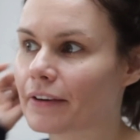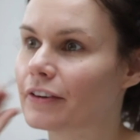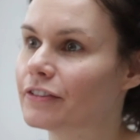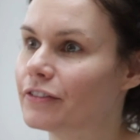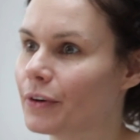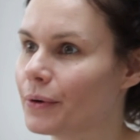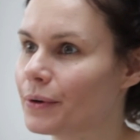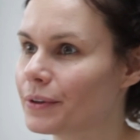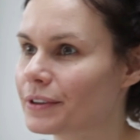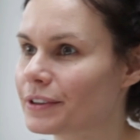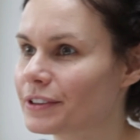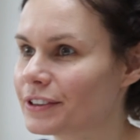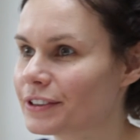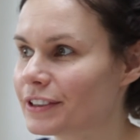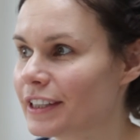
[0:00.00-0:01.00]
a
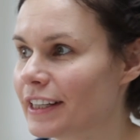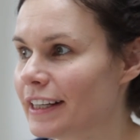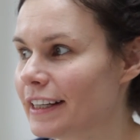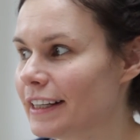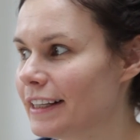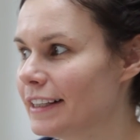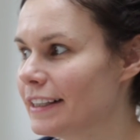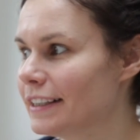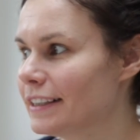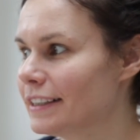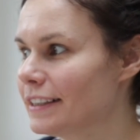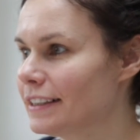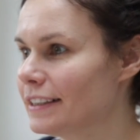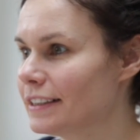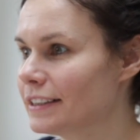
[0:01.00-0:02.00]
fox.
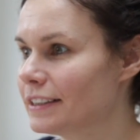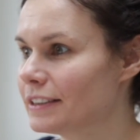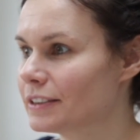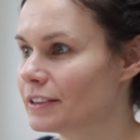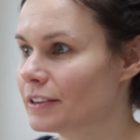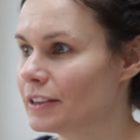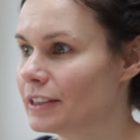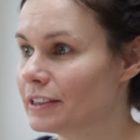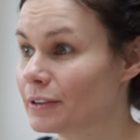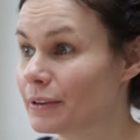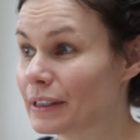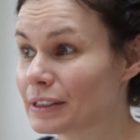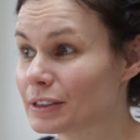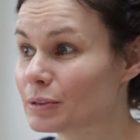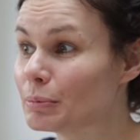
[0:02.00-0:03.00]
He's
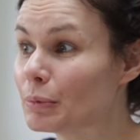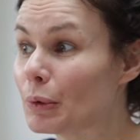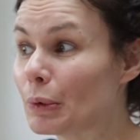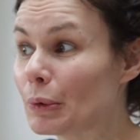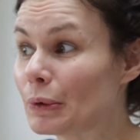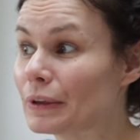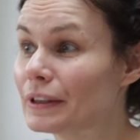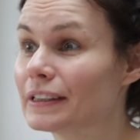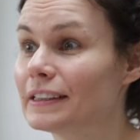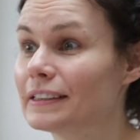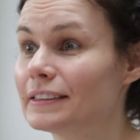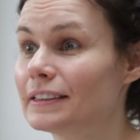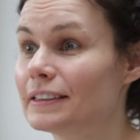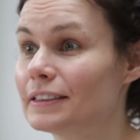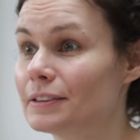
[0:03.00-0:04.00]
quite small and
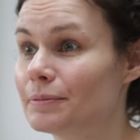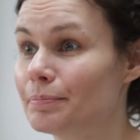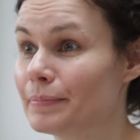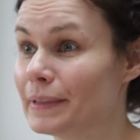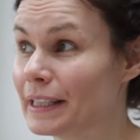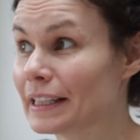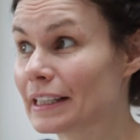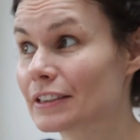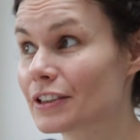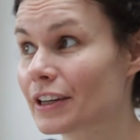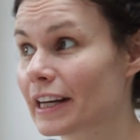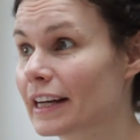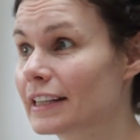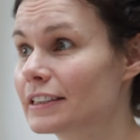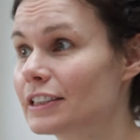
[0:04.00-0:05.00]
he's in this big
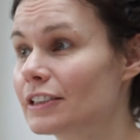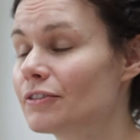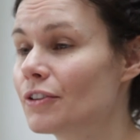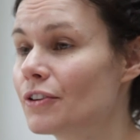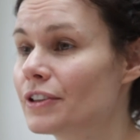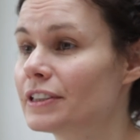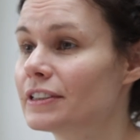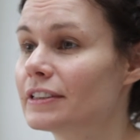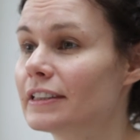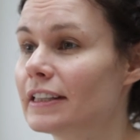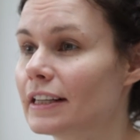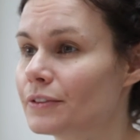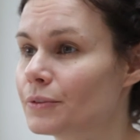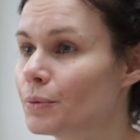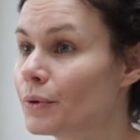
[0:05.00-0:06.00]
gigantic forest and
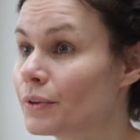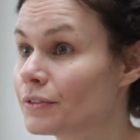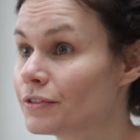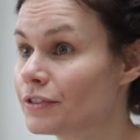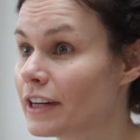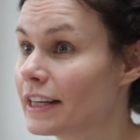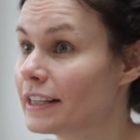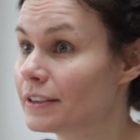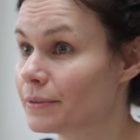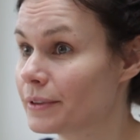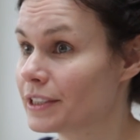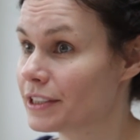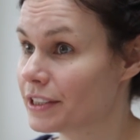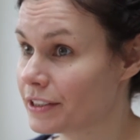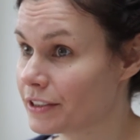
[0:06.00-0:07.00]
he has one friend, which is